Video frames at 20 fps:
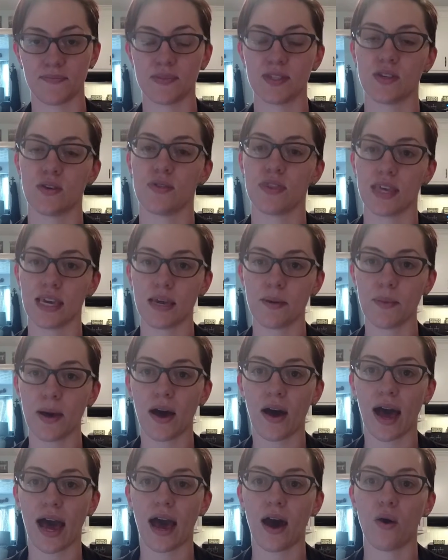So think
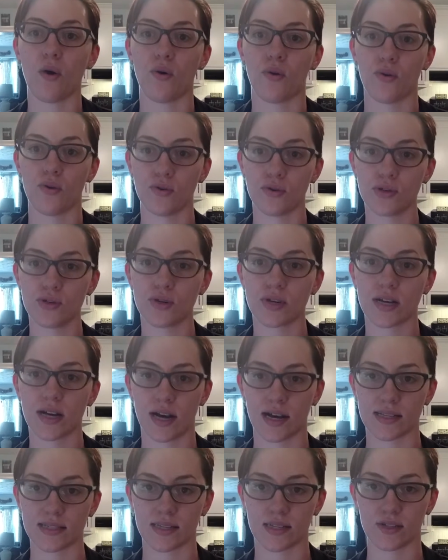about how ultra
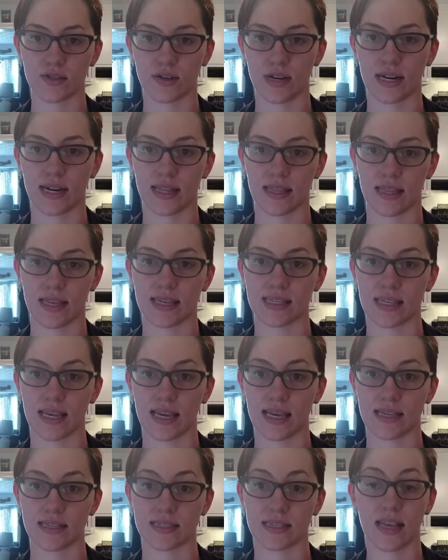concentrated this
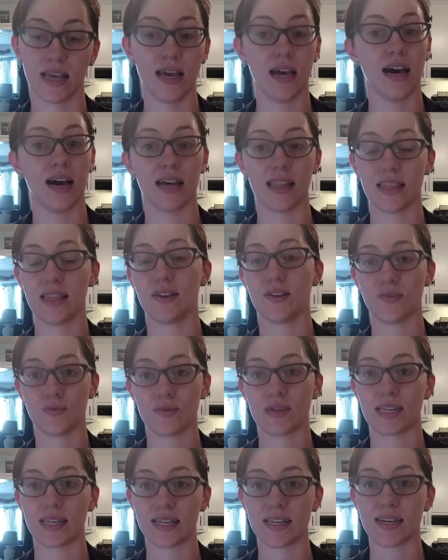is. A little
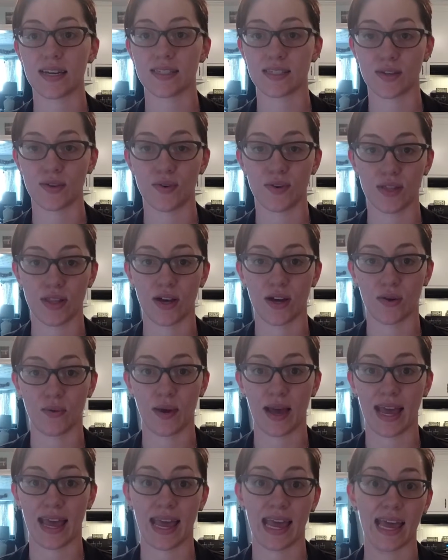really does go a long
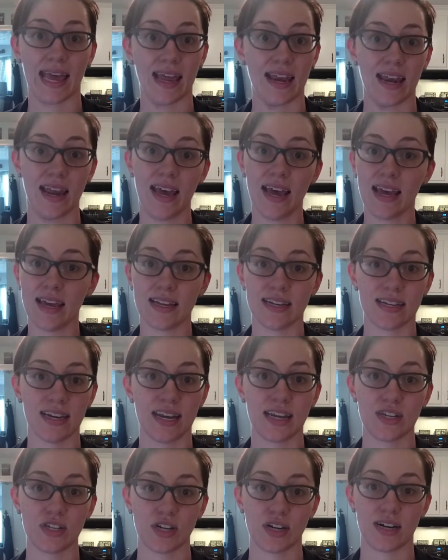way, and
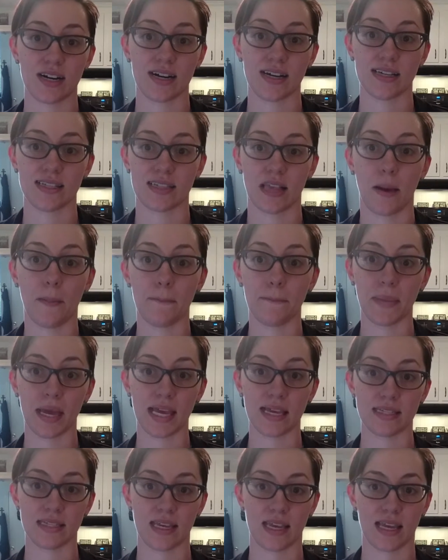nature is
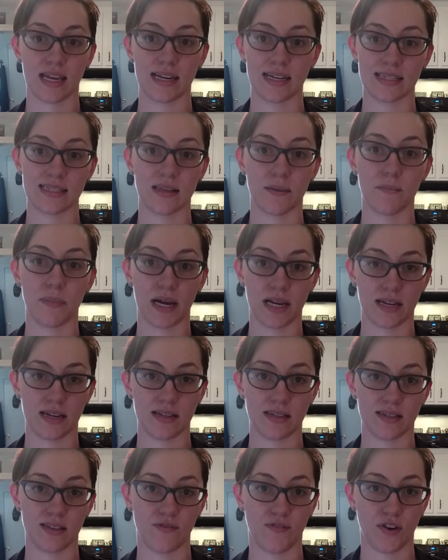amazing in its
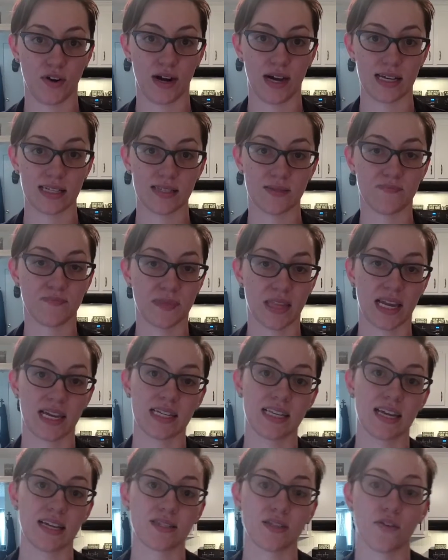abundance for us. It
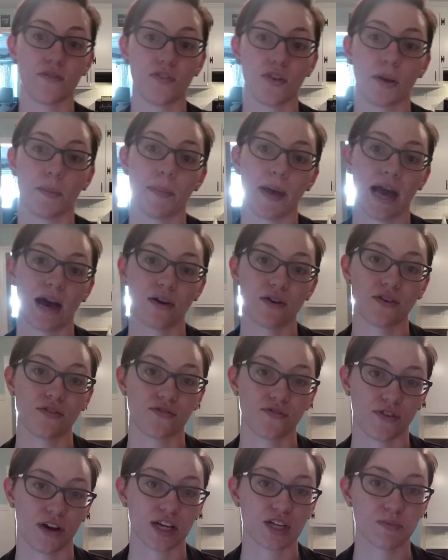takes over a pound of
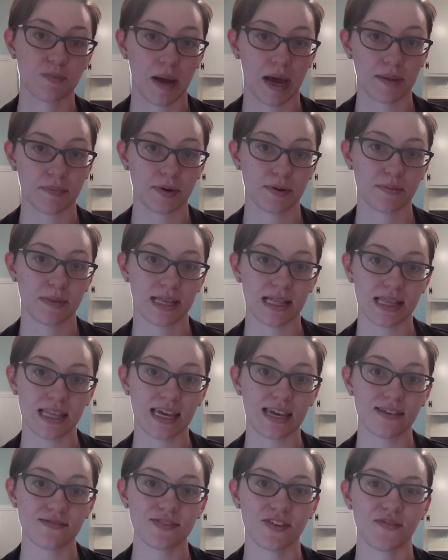fresh peppermint
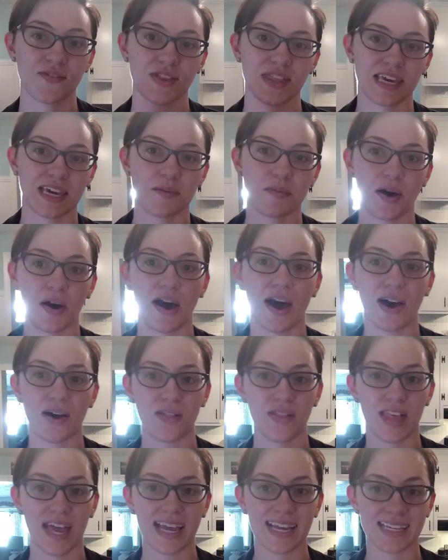leaves, if you think about
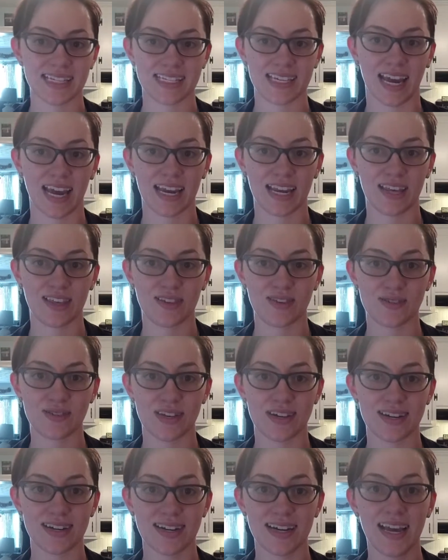how light and tiny those
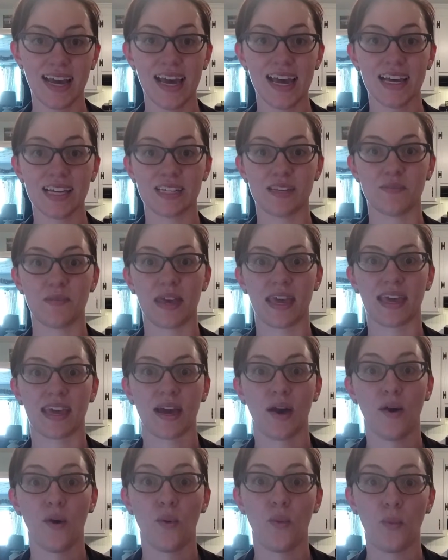are, to
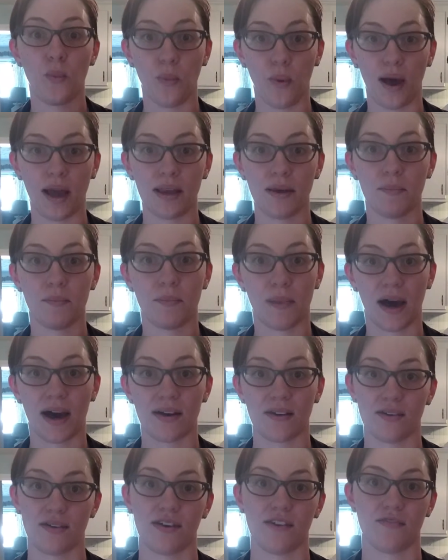make 1
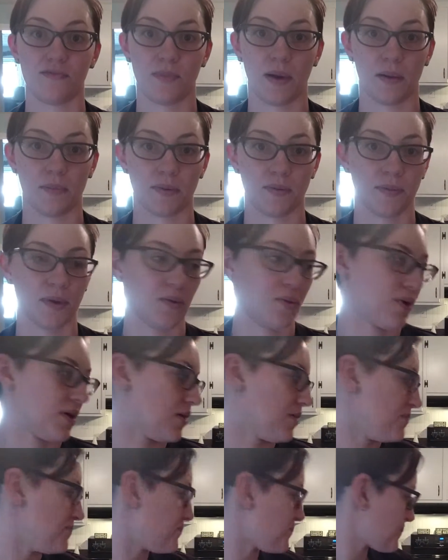bottle of peppermint
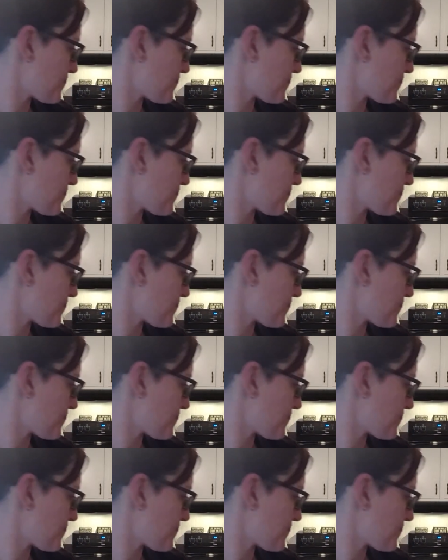oil.